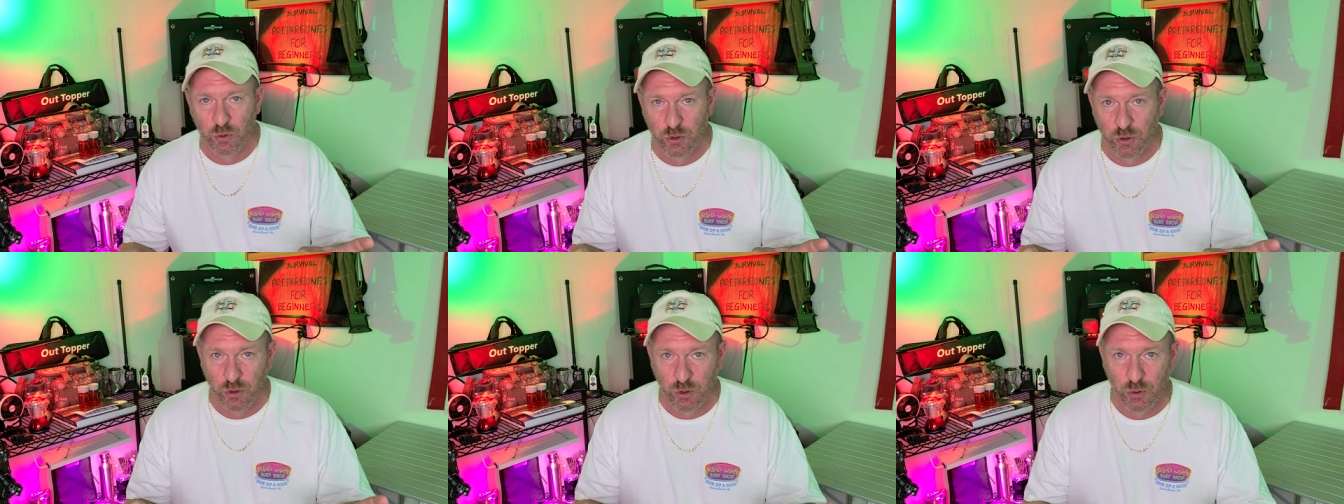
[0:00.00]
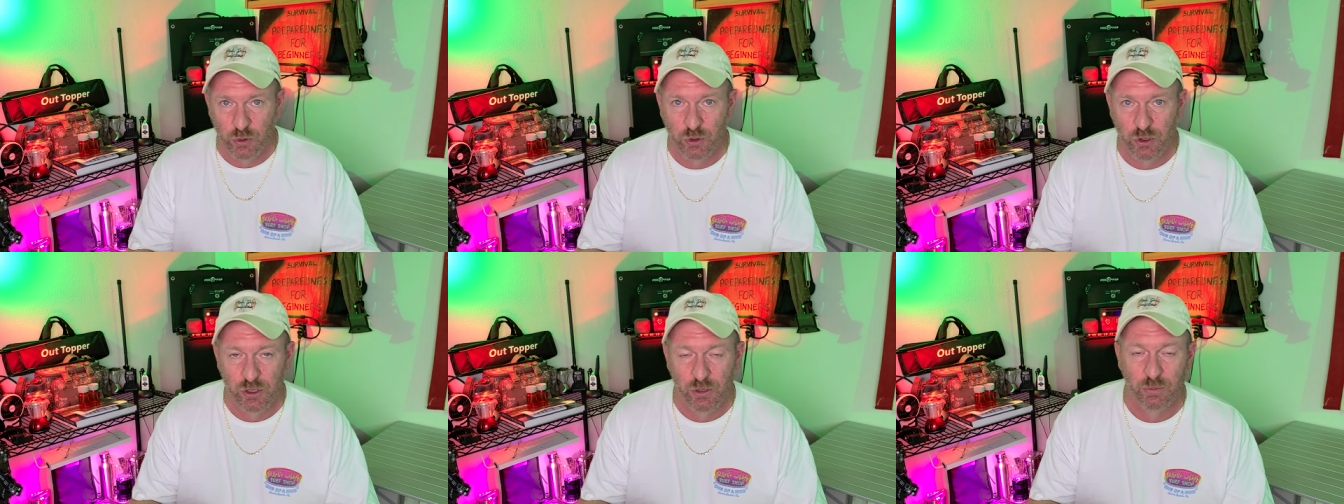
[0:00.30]

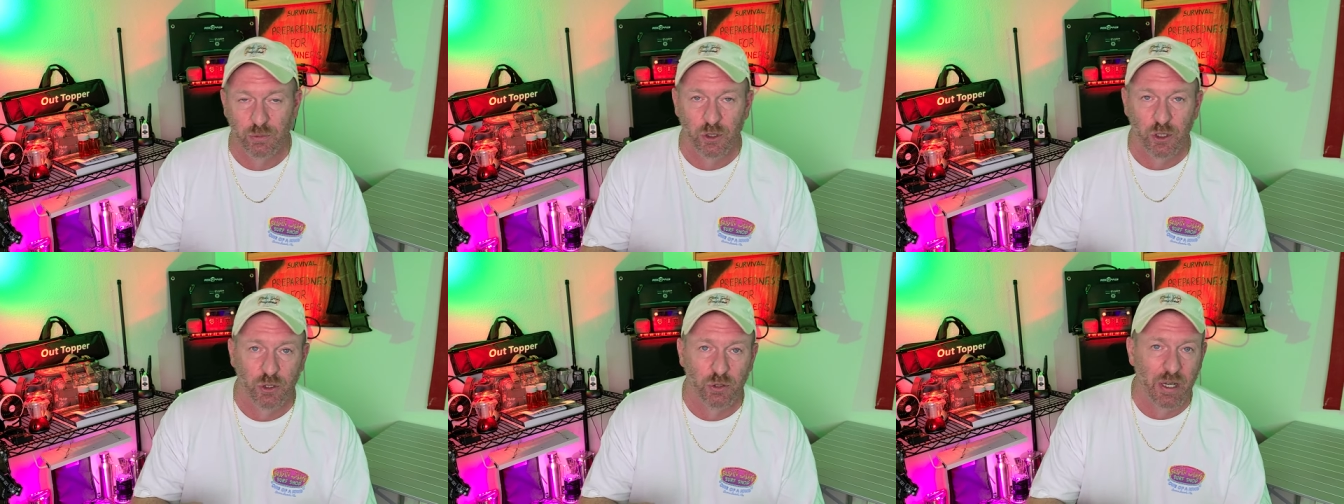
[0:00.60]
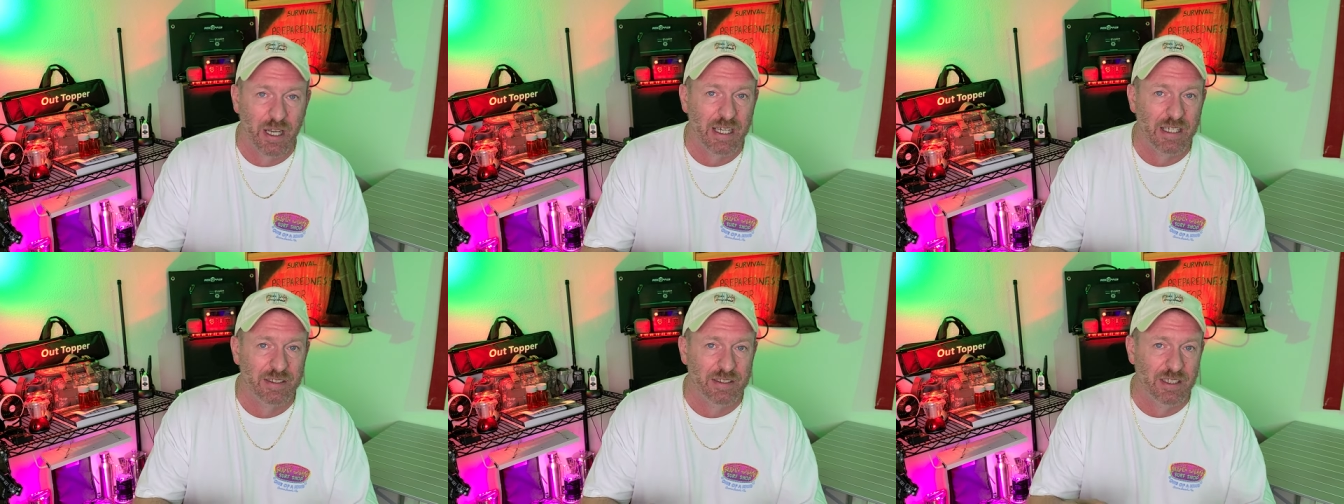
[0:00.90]
do some
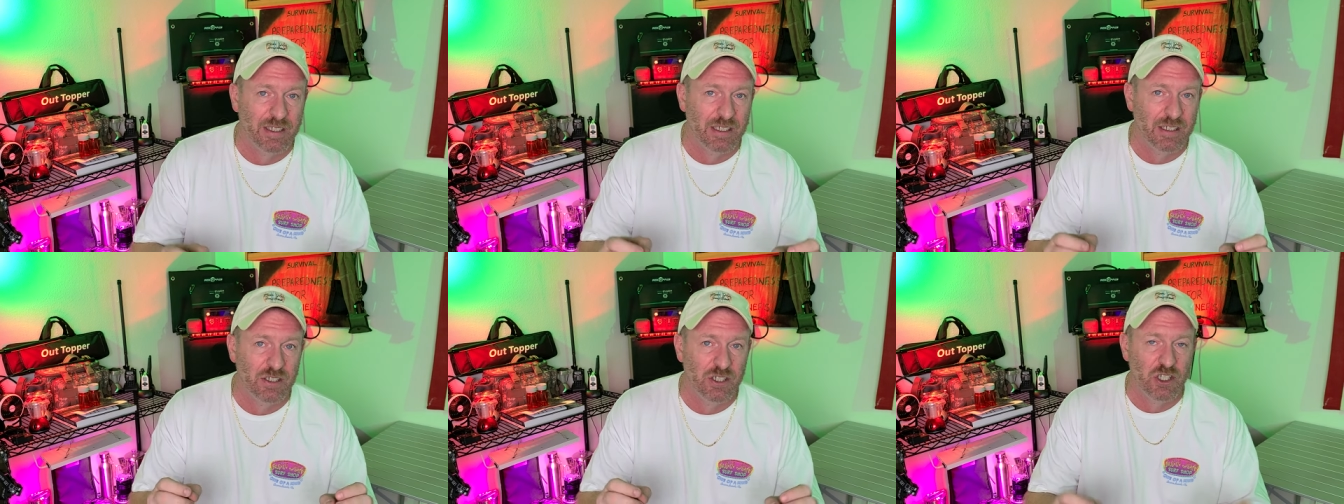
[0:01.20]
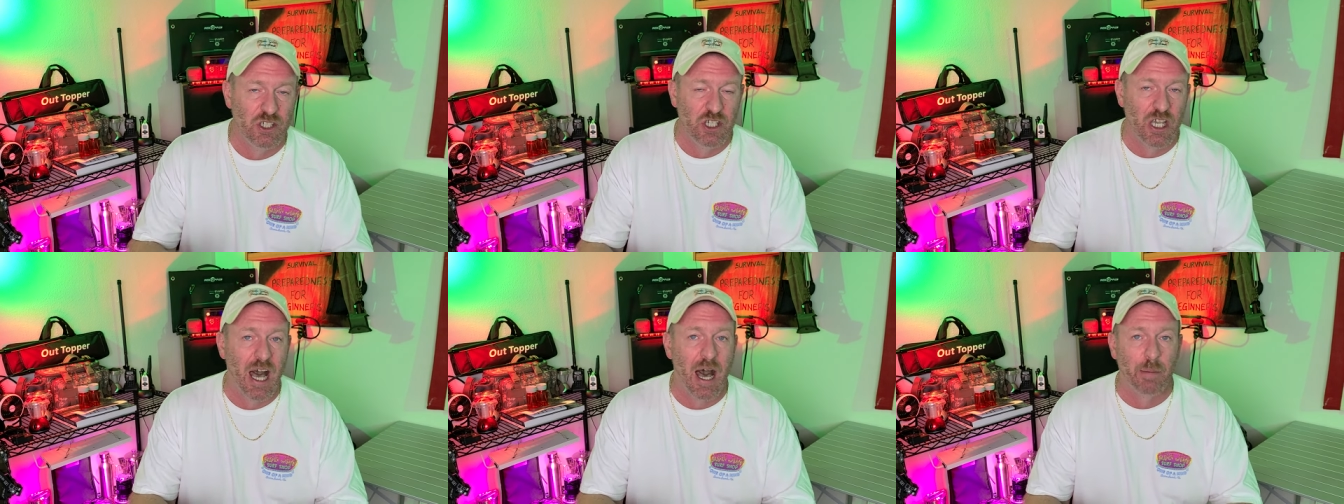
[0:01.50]
crazy
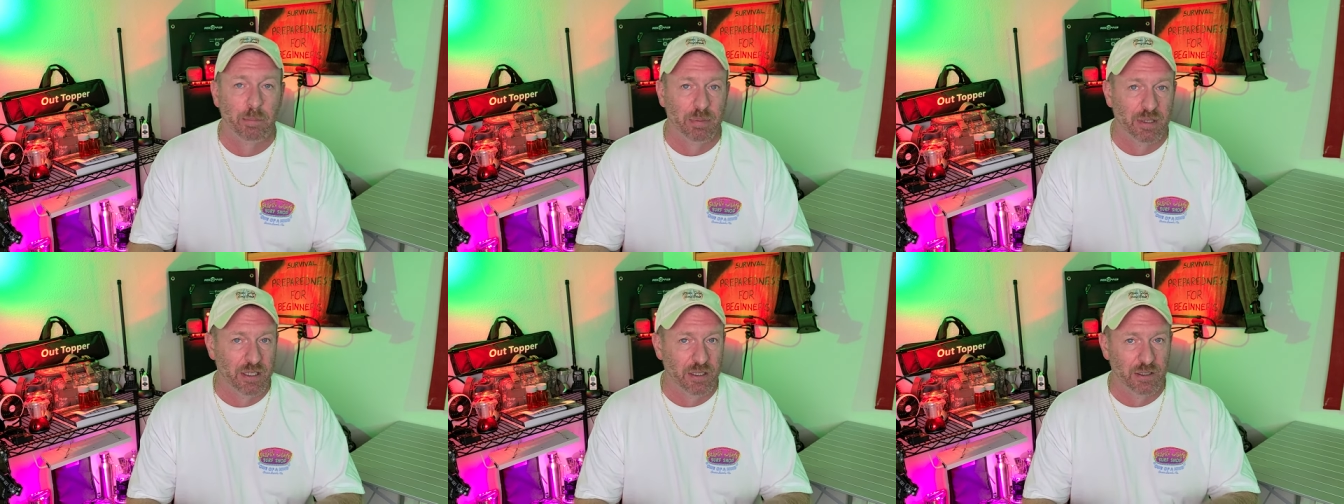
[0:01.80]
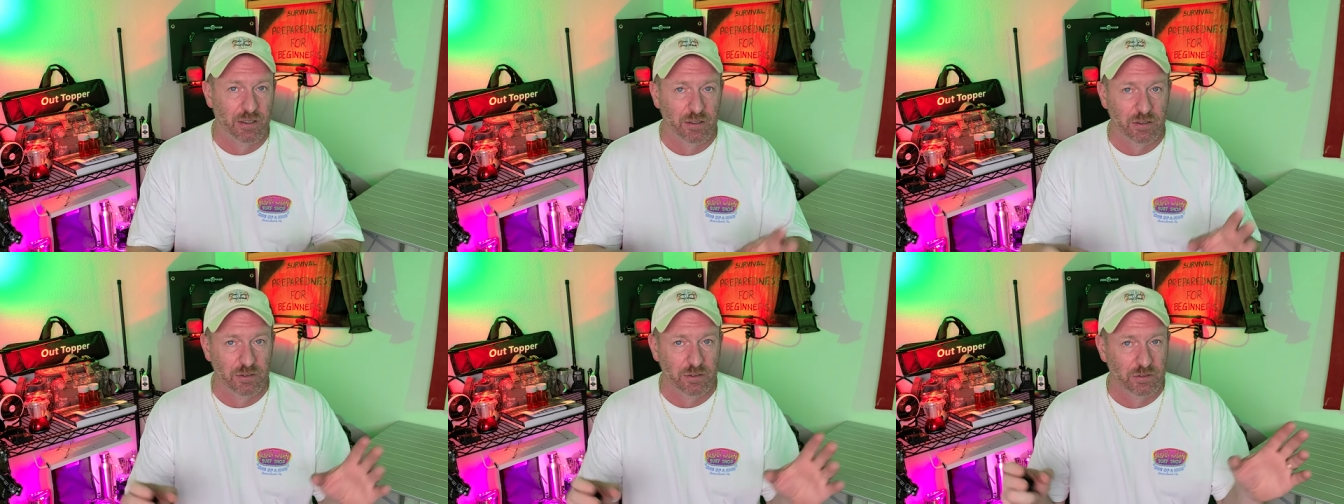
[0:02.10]
shopping.